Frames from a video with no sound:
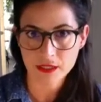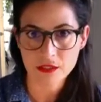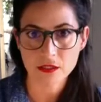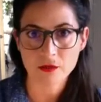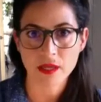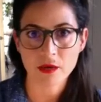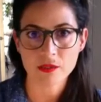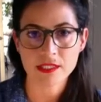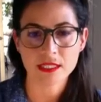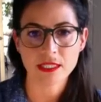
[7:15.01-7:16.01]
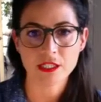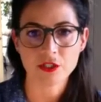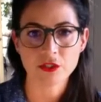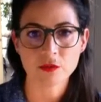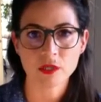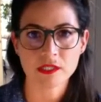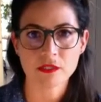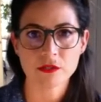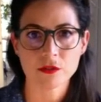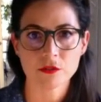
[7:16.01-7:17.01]
So that wasn't an issue once
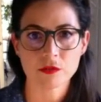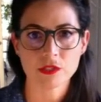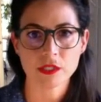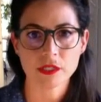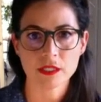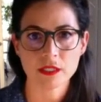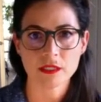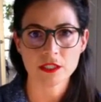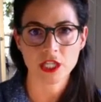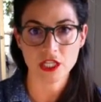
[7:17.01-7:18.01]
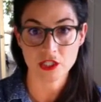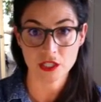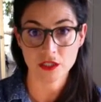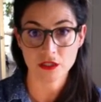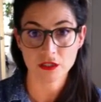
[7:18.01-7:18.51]
Zoom started changing